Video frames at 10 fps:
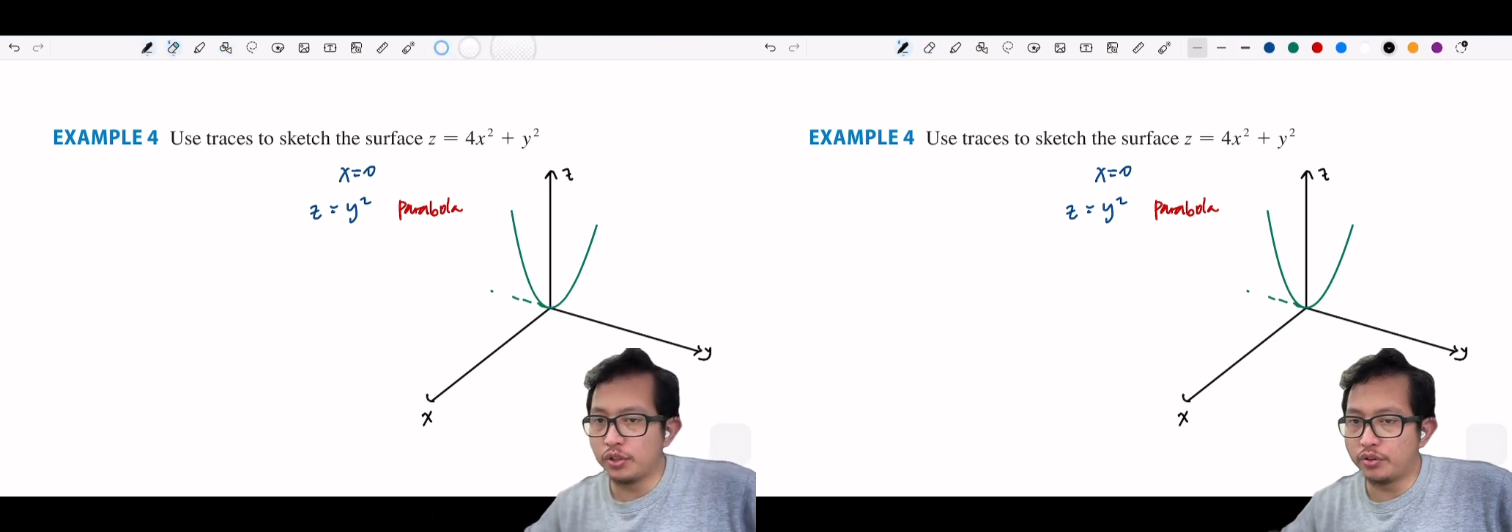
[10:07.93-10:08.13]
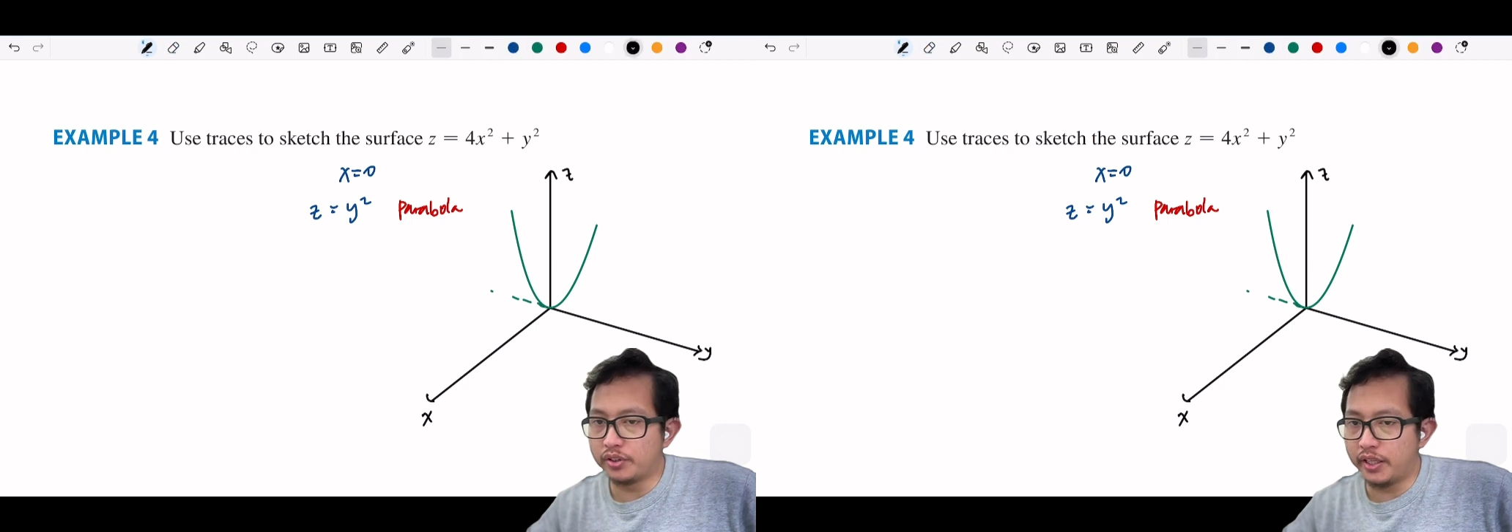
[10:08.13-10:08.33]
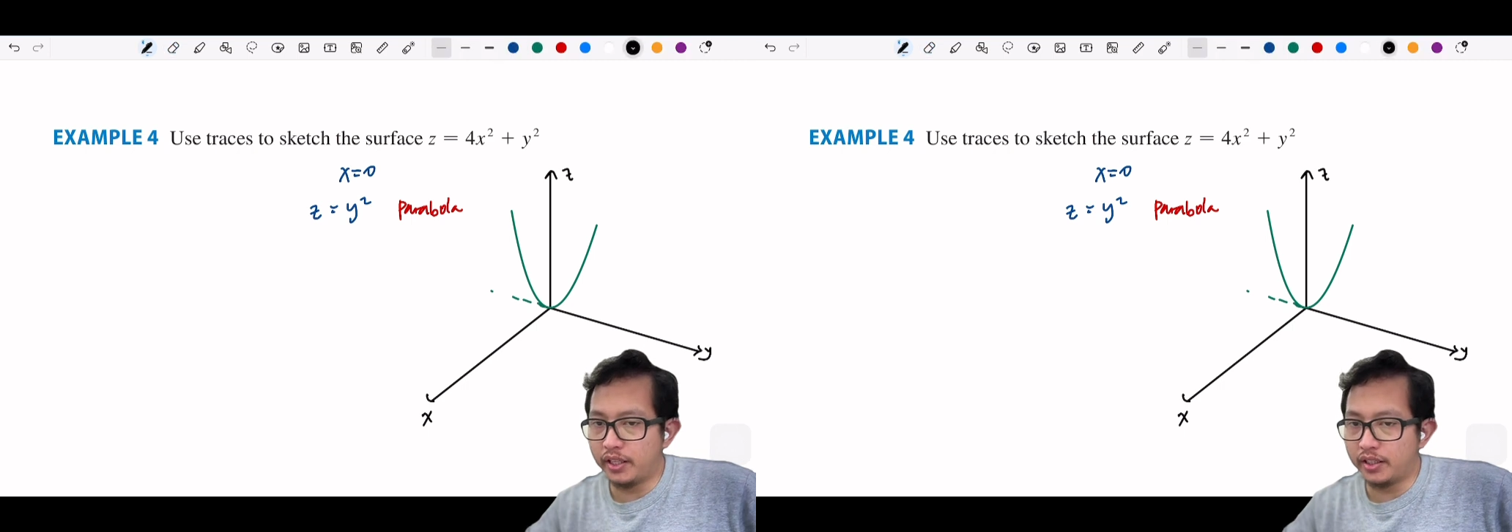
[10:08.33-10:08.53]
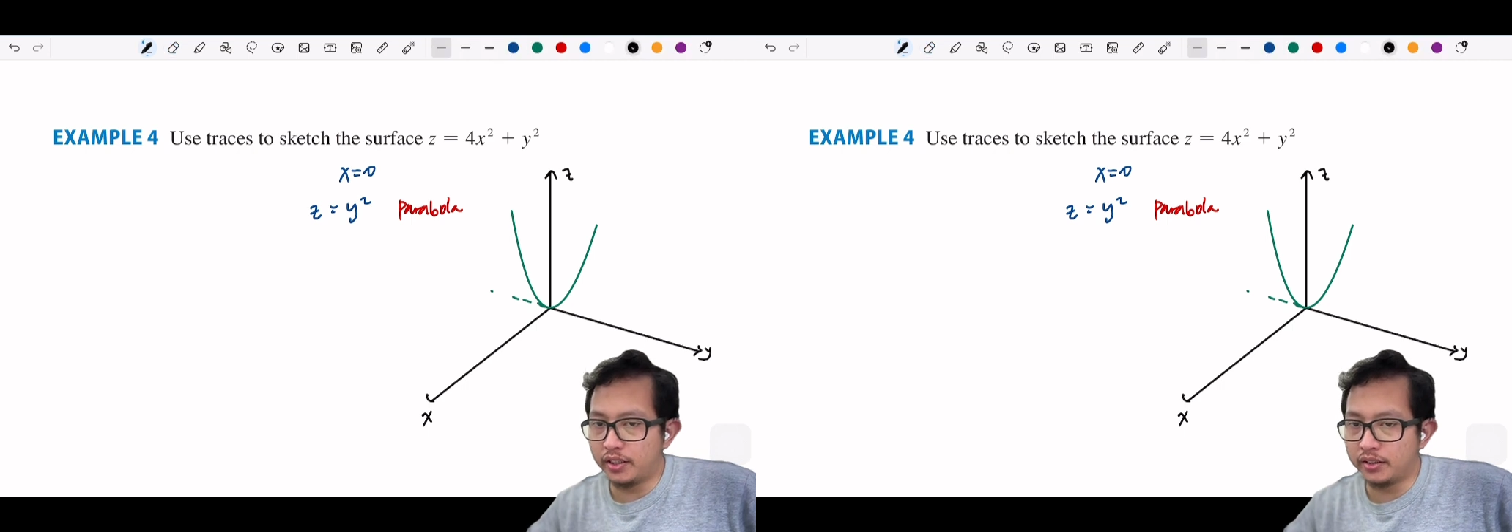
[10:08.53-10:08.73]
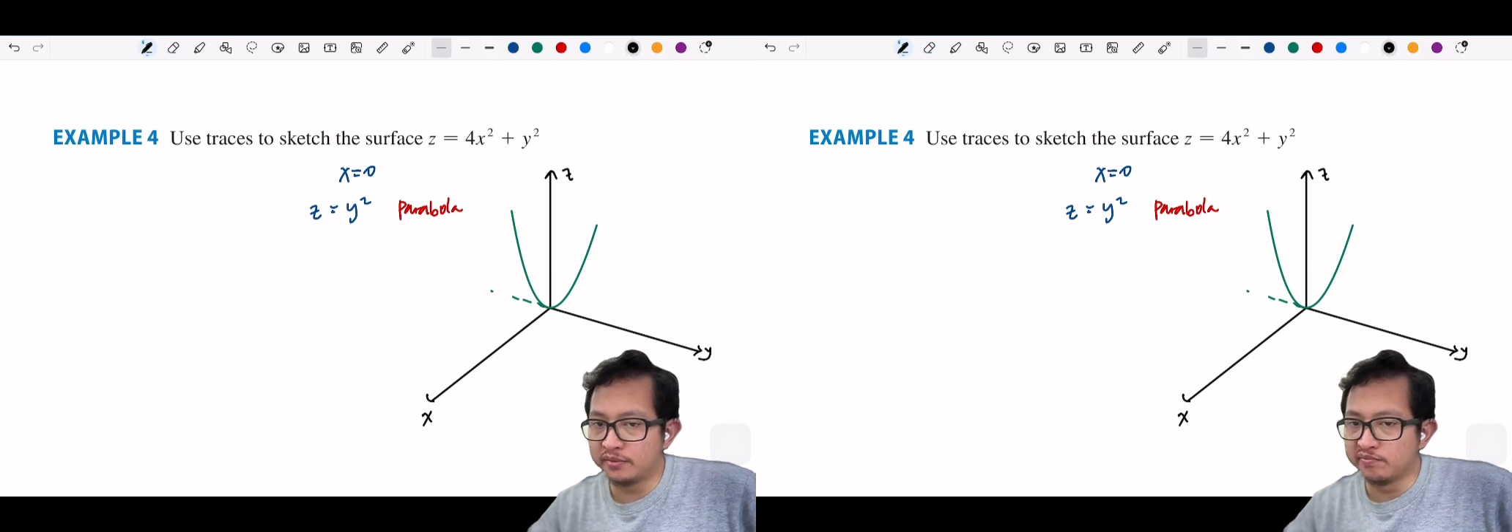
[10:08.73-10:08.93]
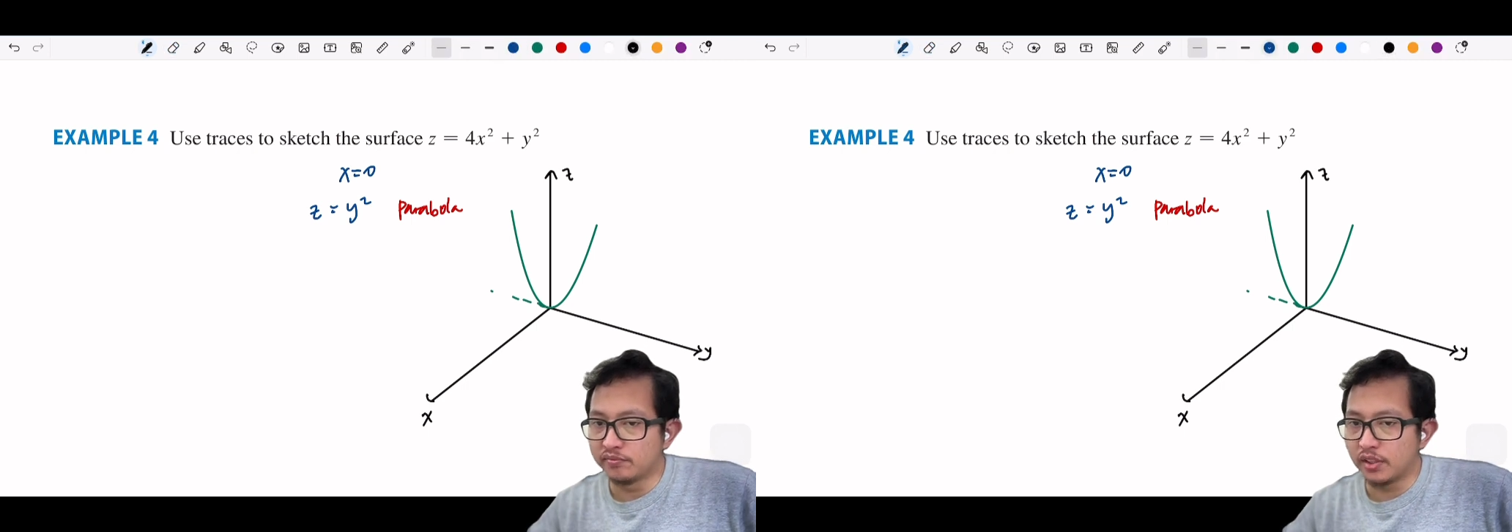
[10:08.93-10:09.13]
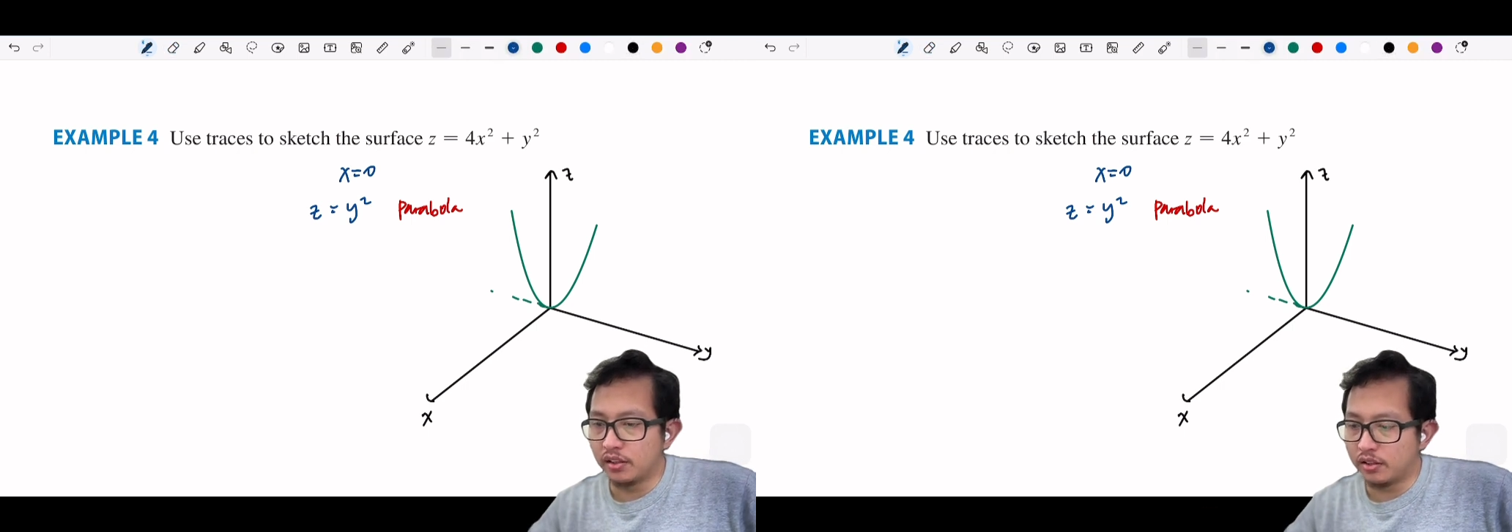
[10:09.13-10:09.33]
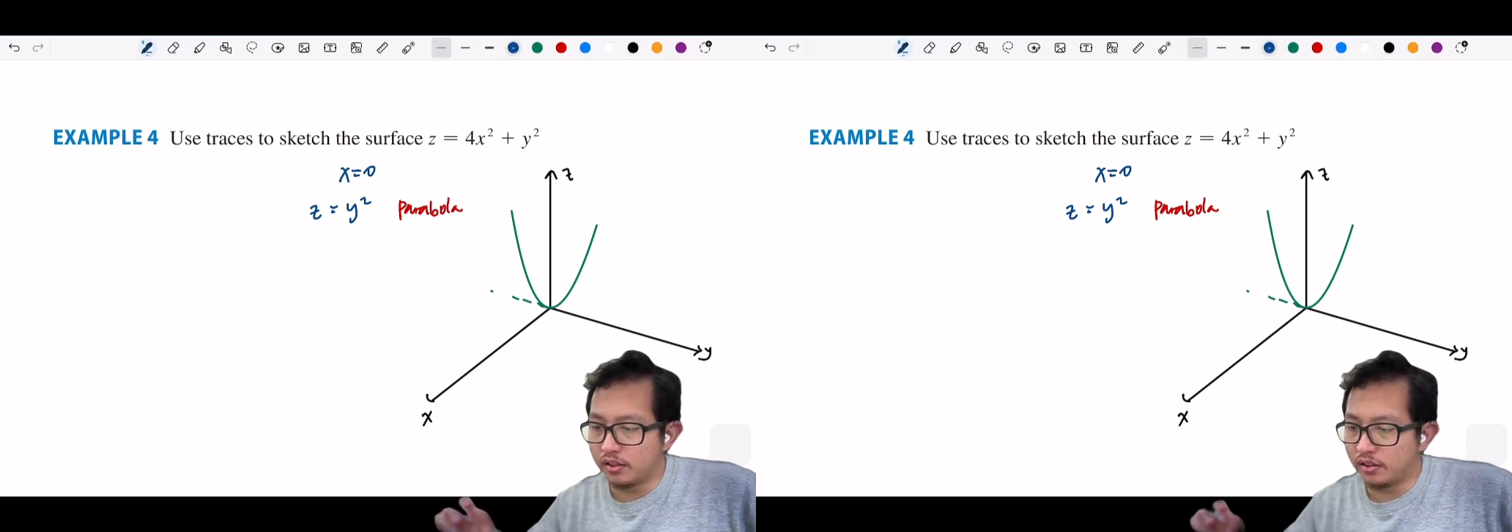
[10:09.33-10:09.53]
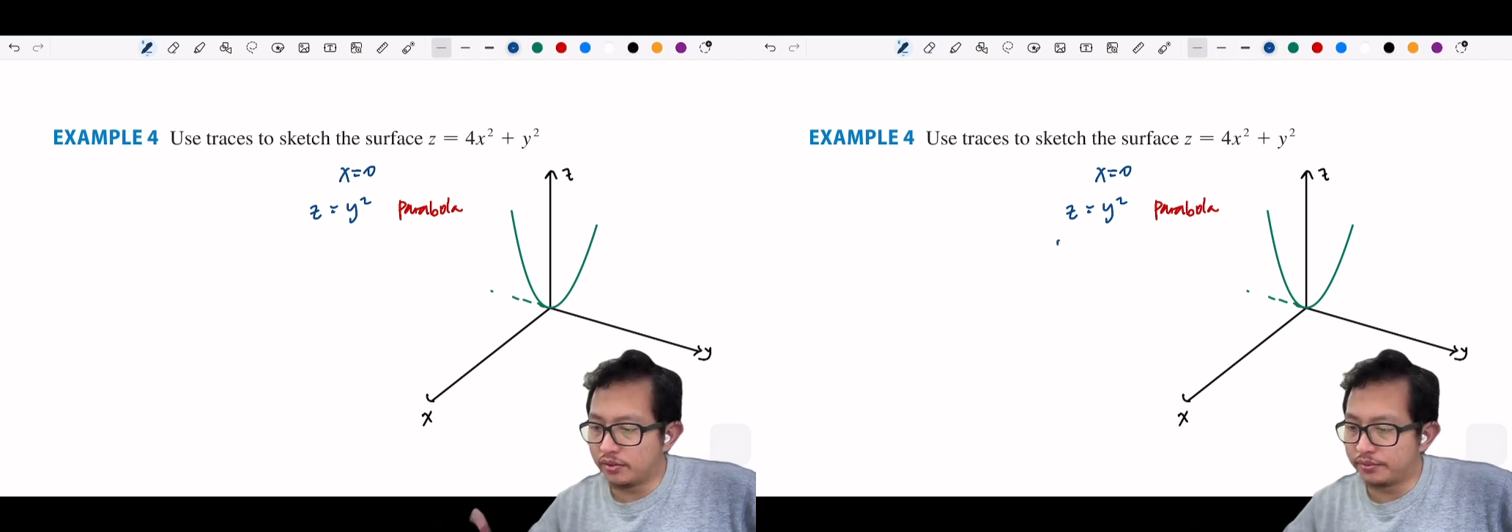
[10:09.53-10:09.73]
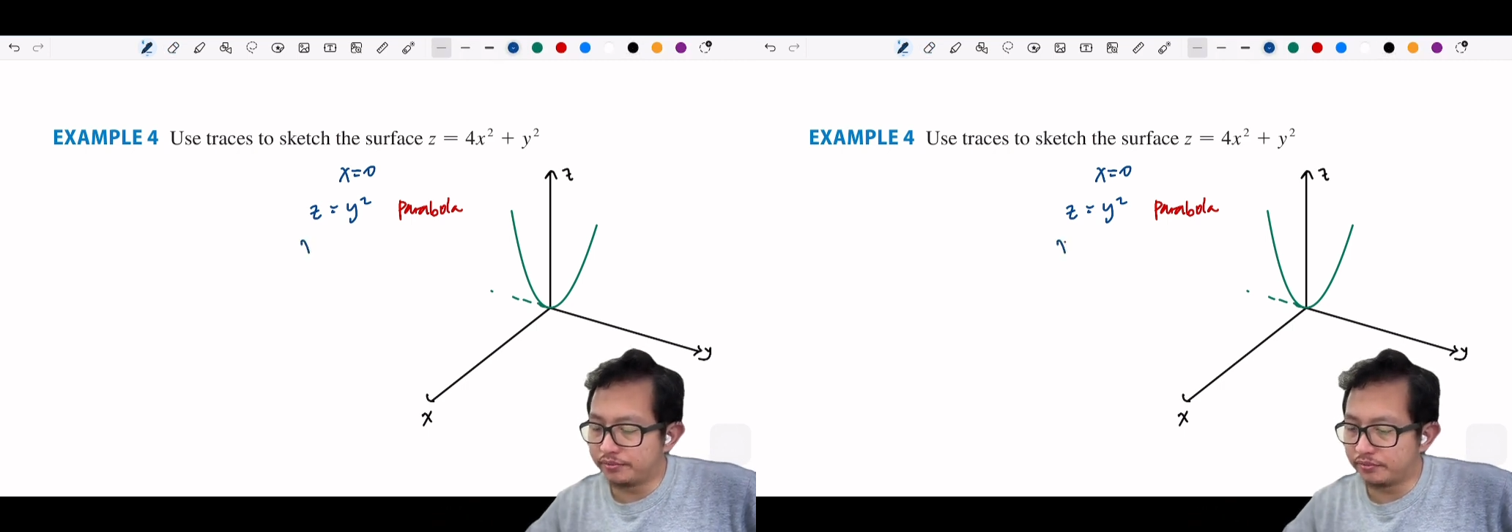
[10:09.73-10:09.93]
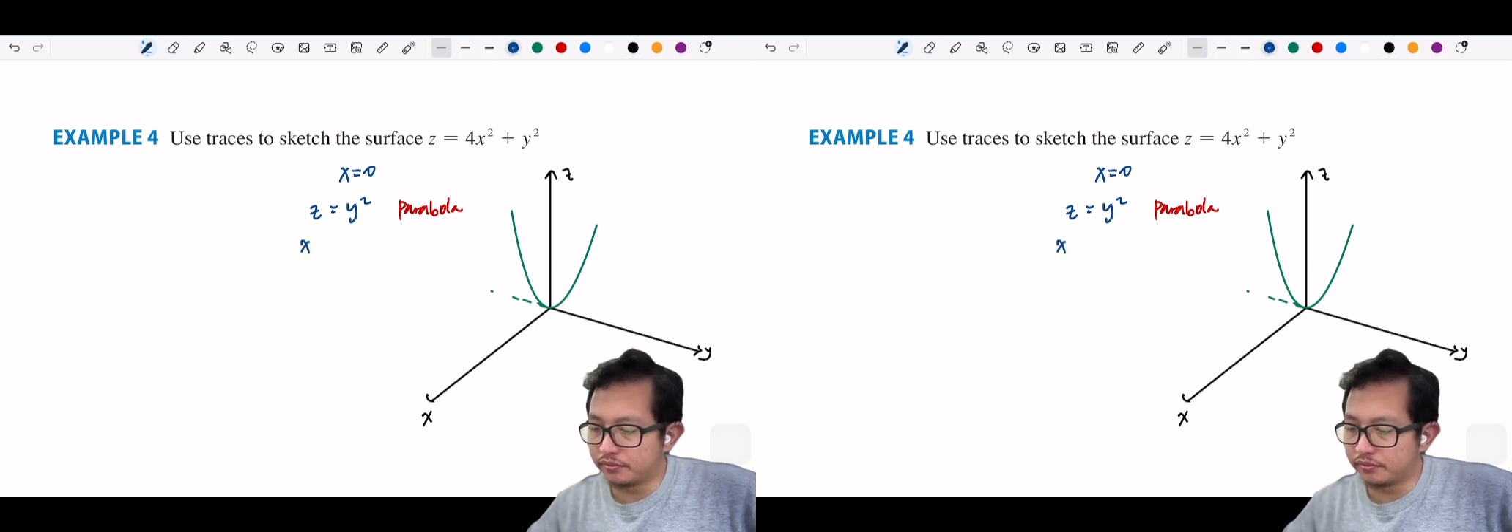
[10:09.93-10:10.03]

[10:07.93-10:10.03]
we could take, um,